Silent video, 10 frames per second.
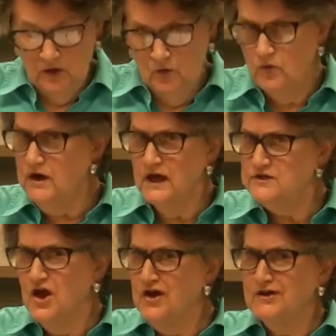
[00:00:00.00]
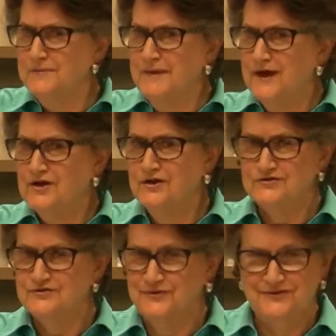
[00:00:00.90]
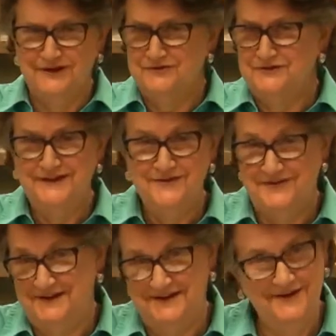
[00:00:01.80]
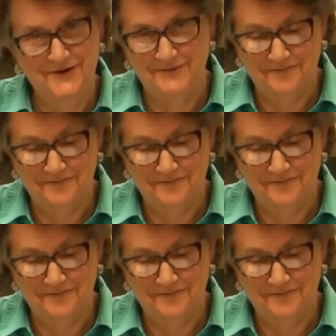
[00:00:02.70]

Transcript: We're not talking about cultural sensitivity here.